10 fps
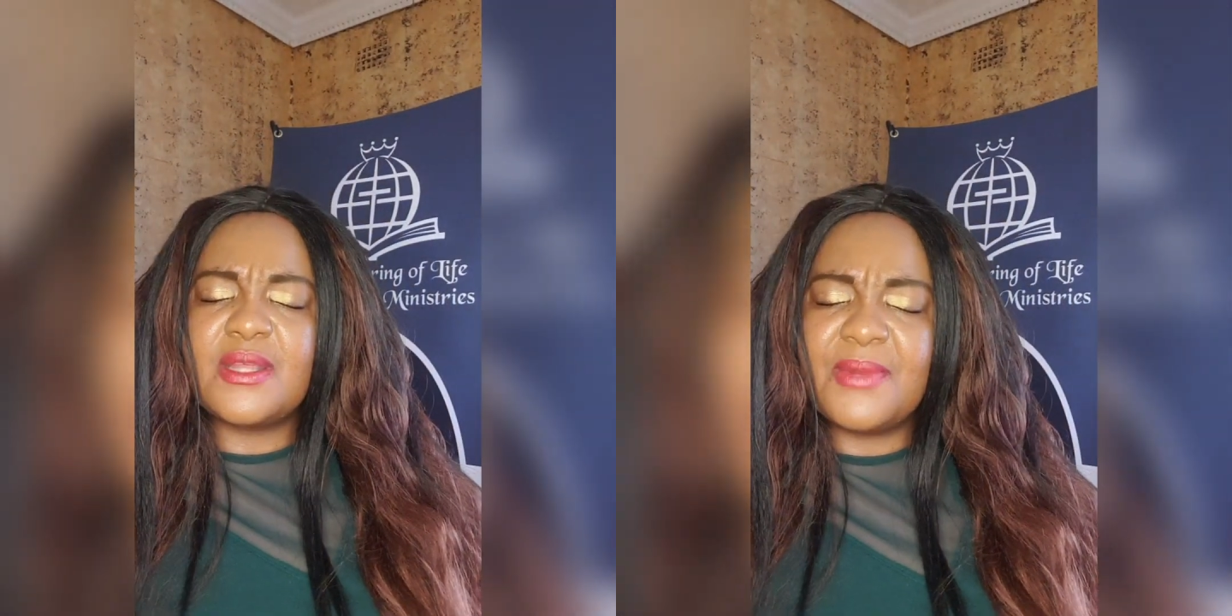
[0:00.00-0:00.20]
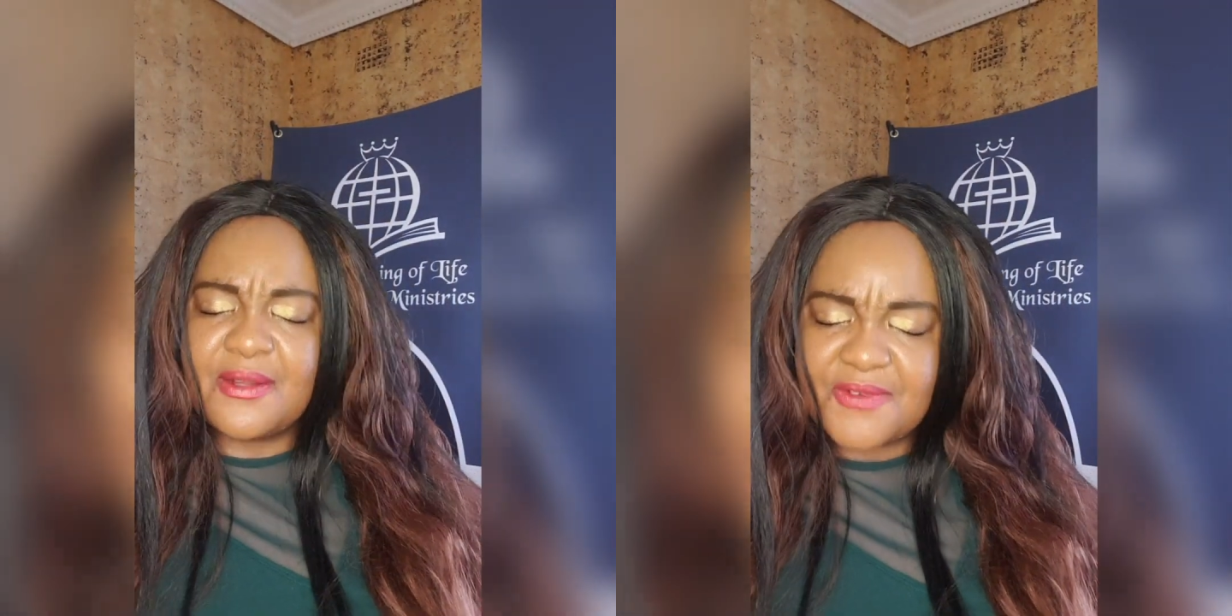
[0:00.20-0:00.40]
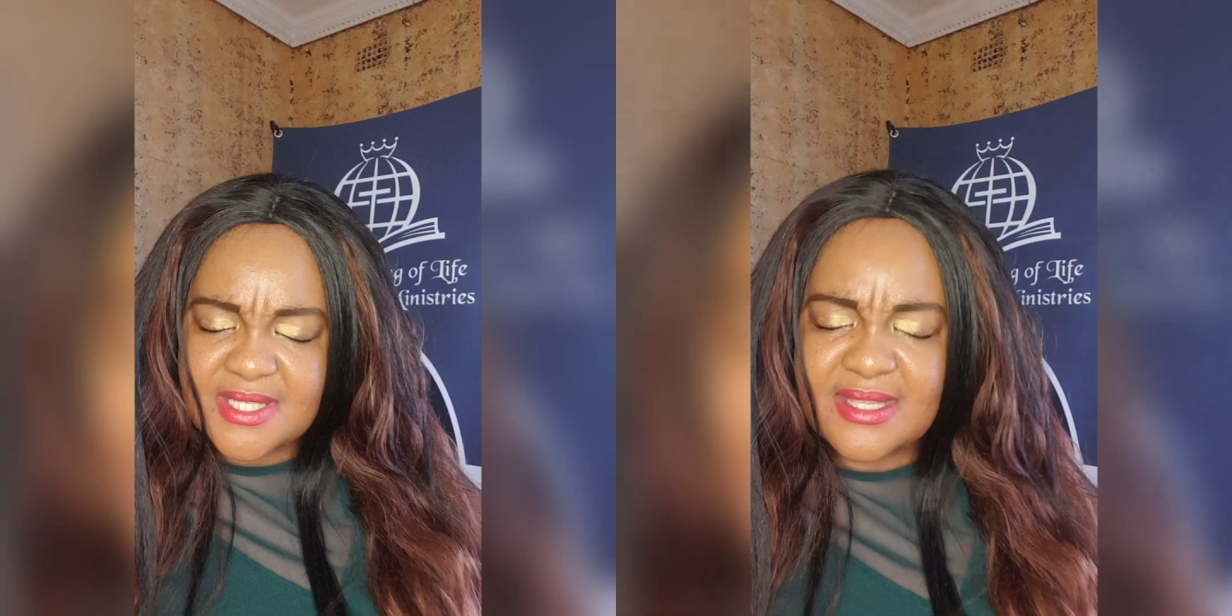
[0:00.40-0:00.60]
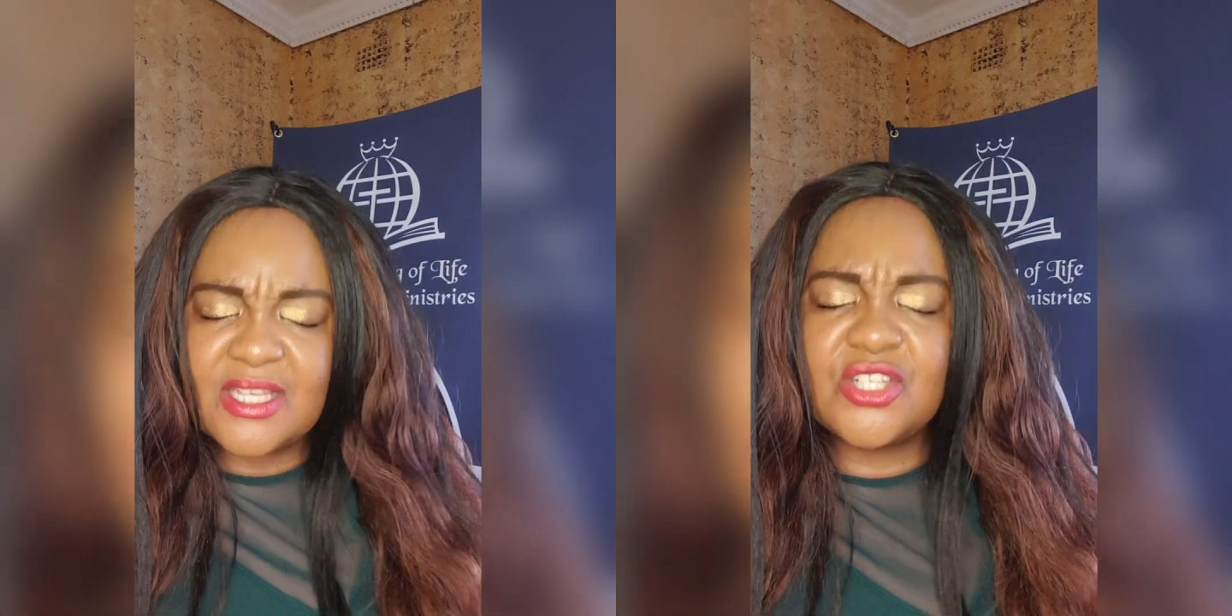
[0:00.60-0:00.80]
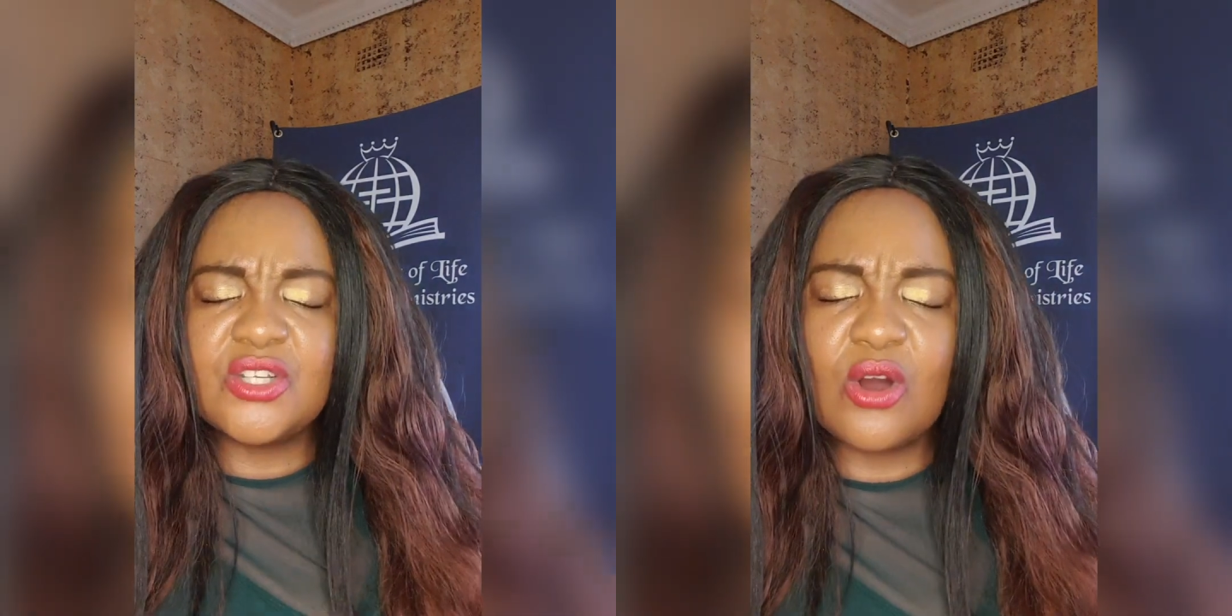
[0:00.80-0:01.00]

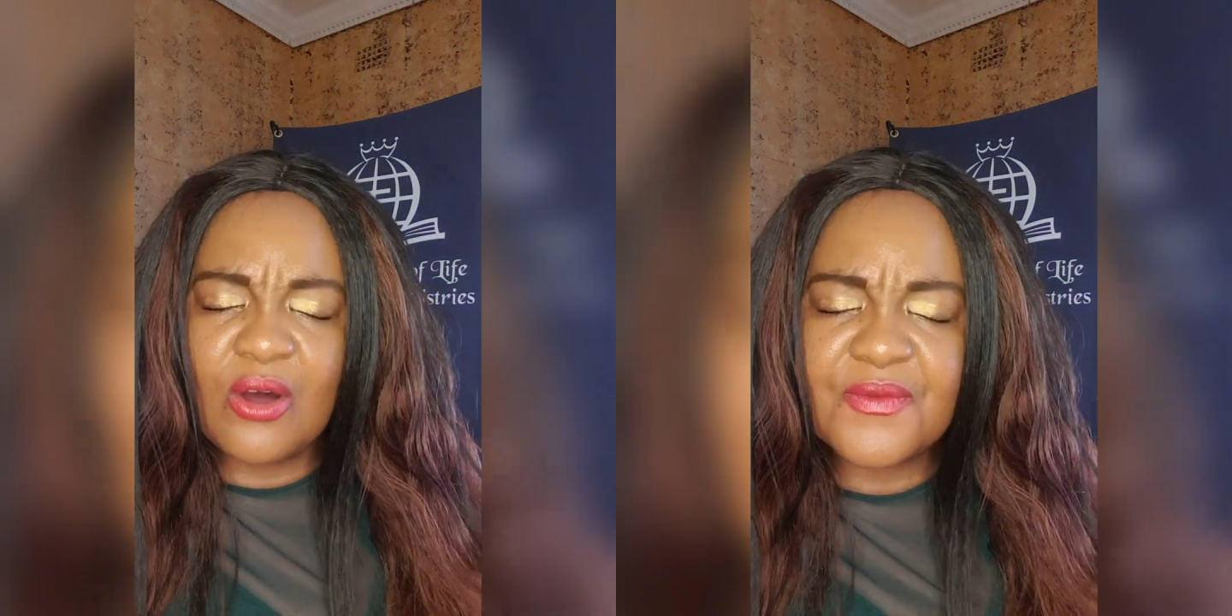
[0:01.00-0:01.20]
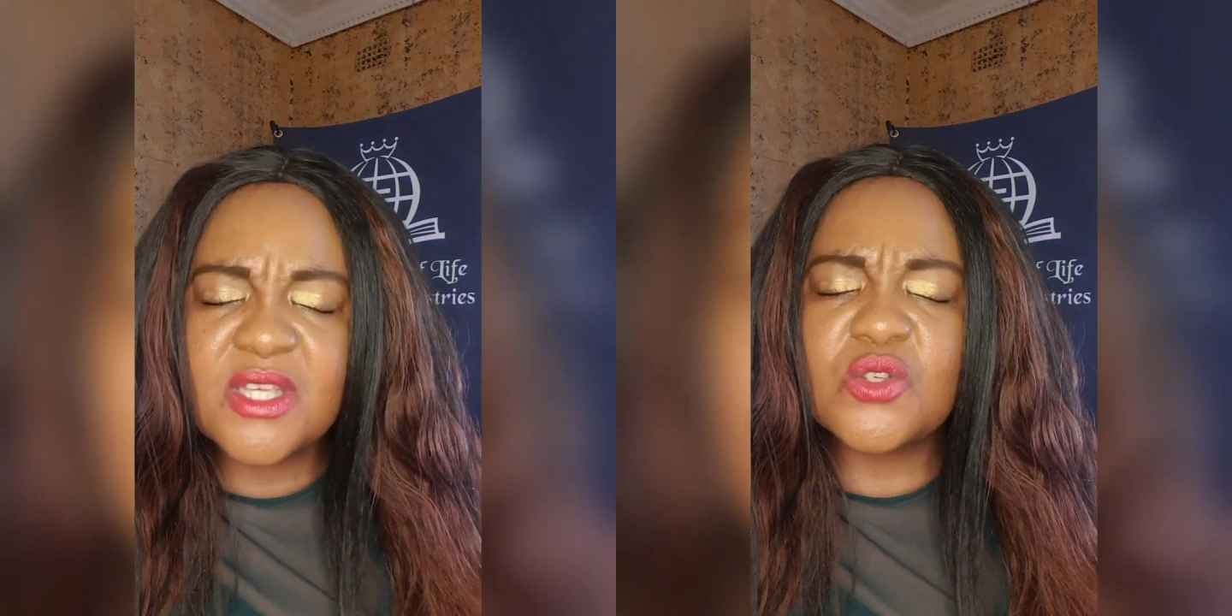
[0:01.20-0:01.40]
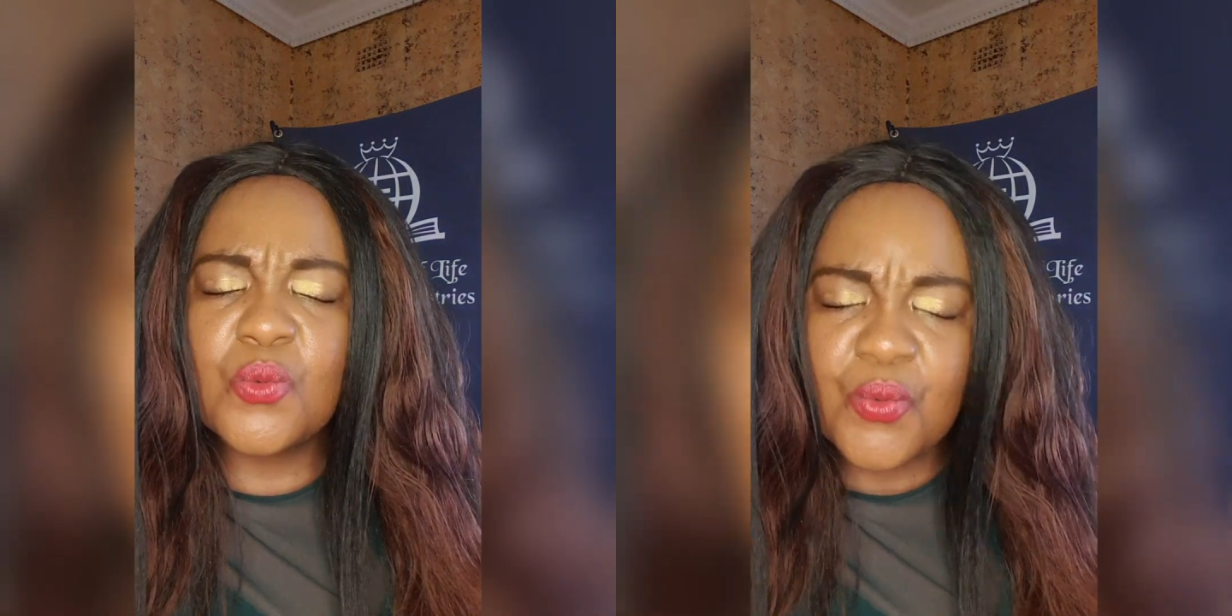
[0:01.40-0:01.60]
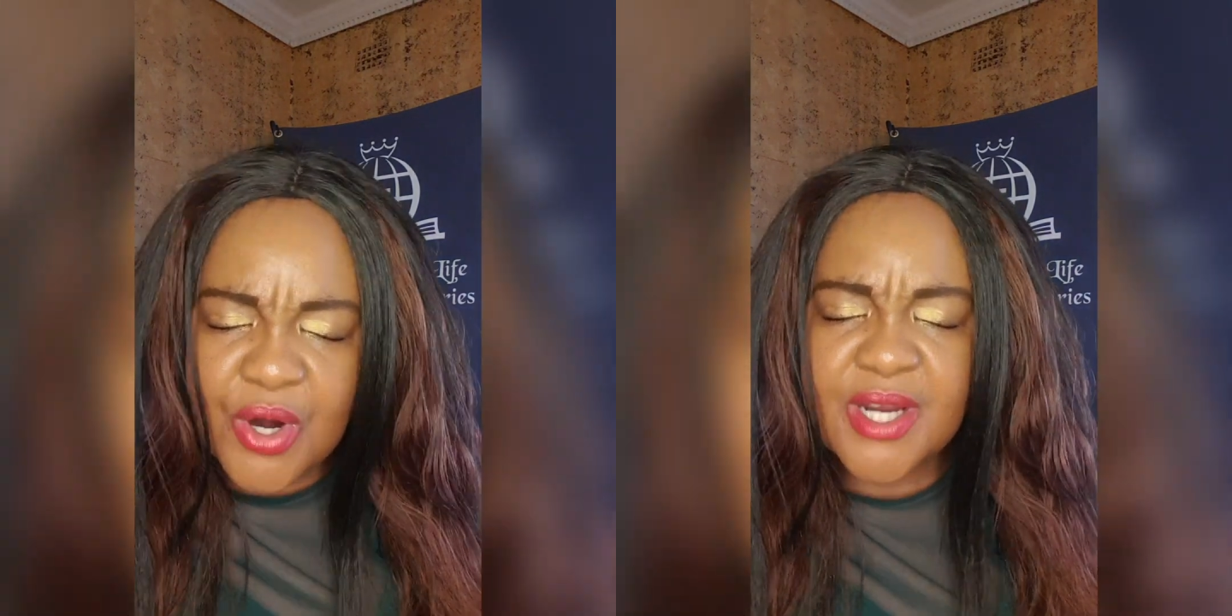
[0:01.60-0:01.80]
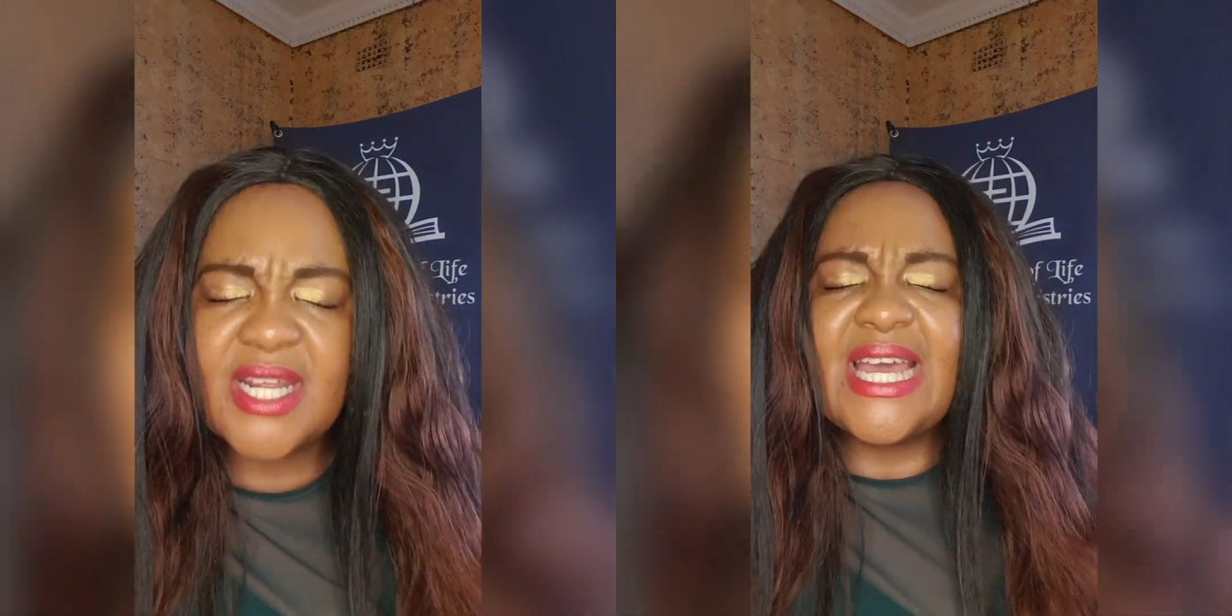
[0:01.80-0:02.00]
manifestation of this
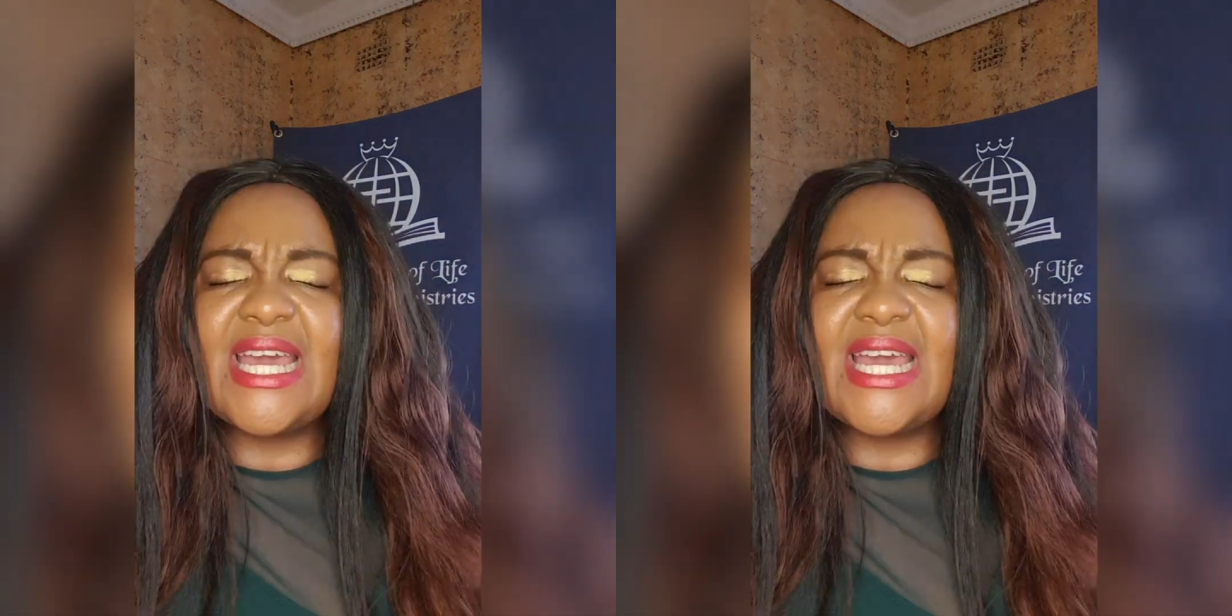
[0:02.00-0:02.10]
word